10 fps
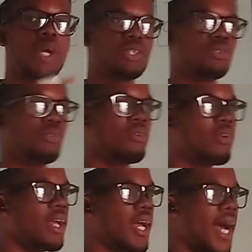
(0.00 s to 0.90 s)
to
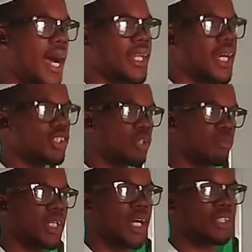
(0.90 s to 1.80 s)
add and
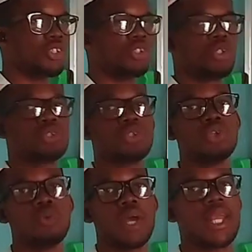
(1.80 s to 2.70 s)
subtract. You should also know
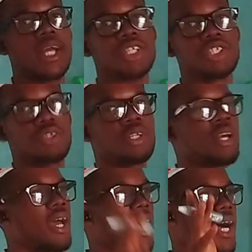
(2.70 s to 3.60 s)
when addition
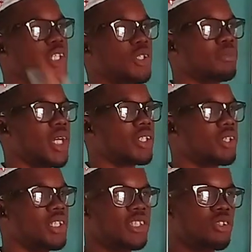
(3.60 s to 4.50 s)
and subtraction
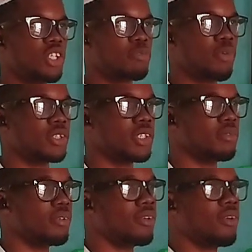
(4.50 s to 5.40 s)
is not possible,
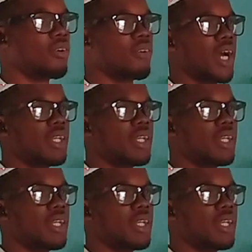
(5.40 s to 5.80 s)
right?